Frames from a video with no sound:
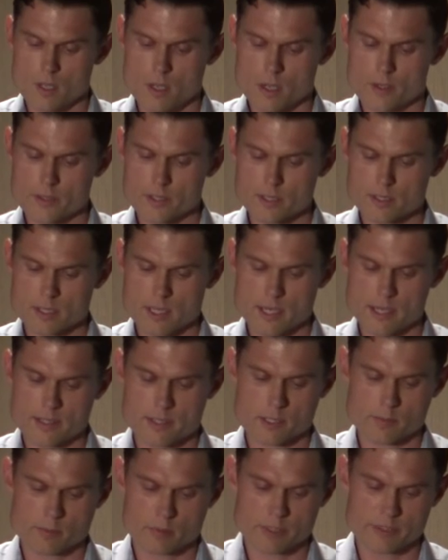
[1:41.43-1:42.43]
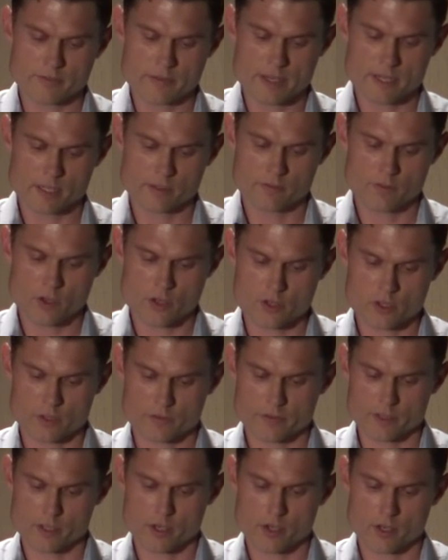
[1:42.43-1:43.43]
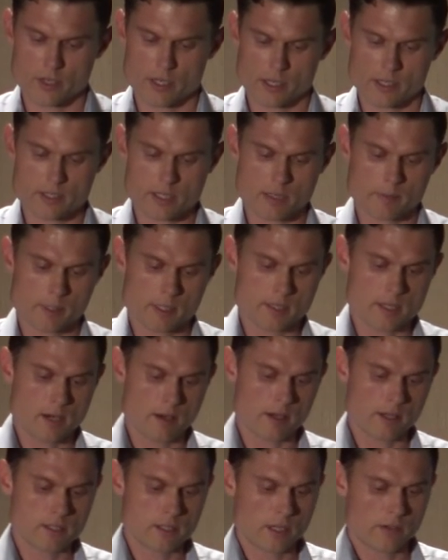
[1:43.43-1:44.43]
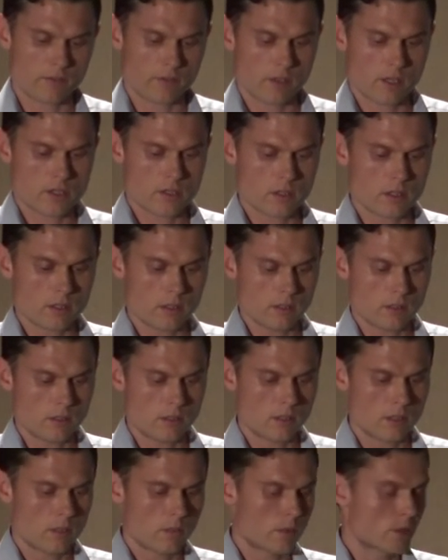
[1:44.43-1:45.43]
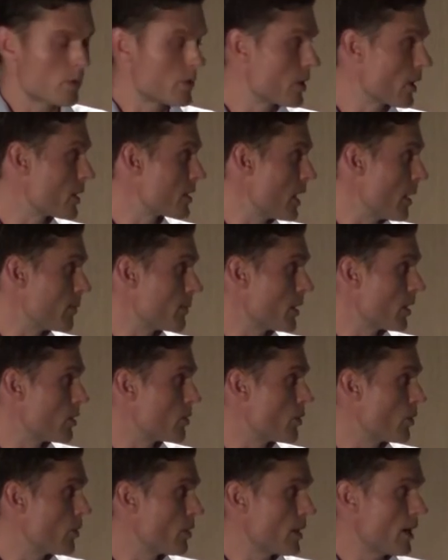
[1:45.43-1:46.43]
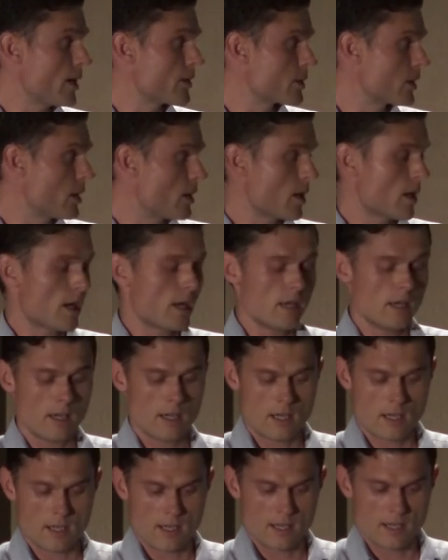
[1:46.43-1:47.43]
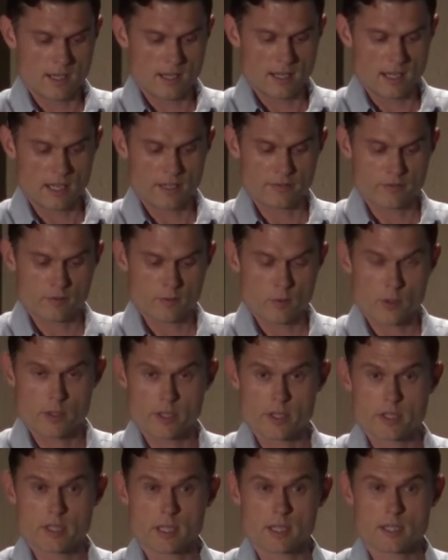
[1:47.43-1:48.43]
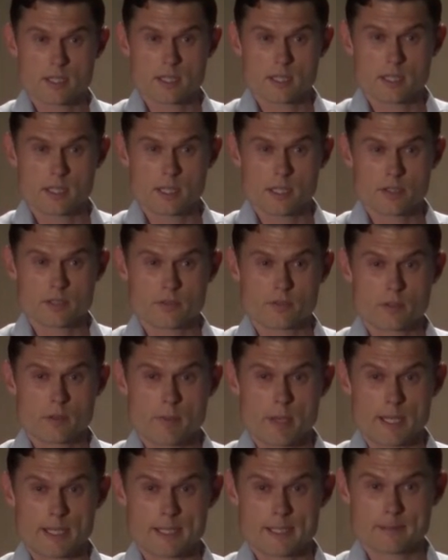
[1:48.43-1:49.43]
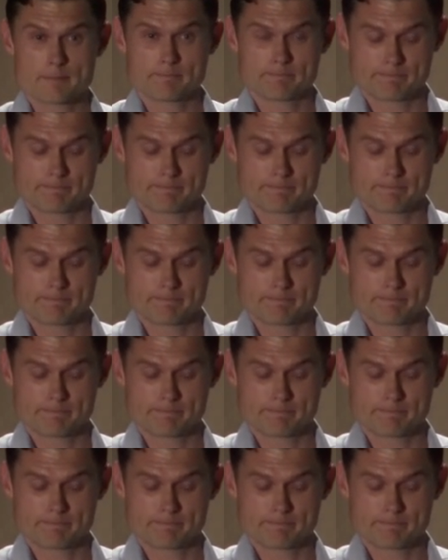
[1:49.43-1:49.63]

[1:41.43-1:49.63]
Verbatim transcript: On this slide is an abbreviated version of the Codex Alimentarius definition, which was accepted in 2009 after more than 16 years of debate.